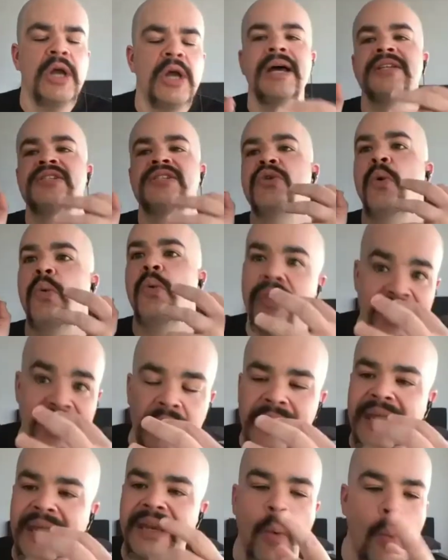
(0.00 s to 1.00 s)
And so they're
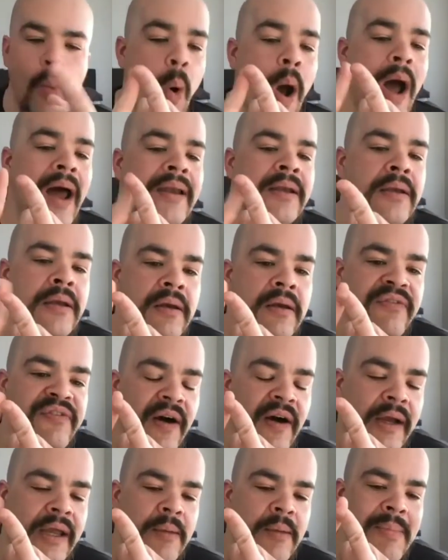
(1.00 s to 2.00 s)
getting one
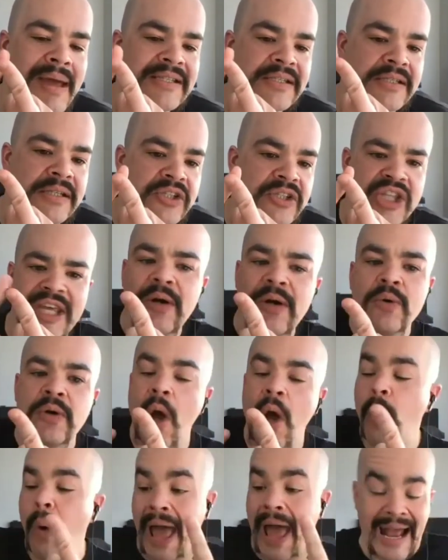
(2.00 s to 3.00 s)
fucking message. They don't
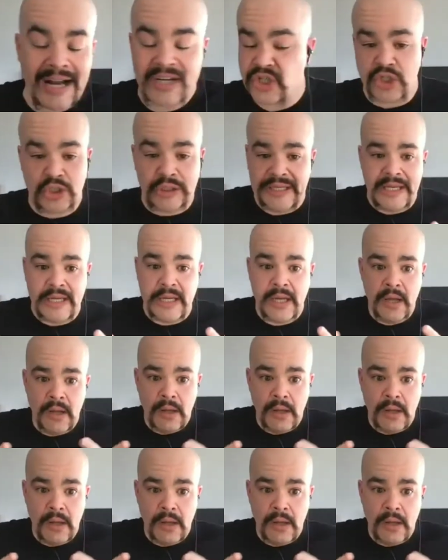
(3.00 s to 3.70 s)
know actually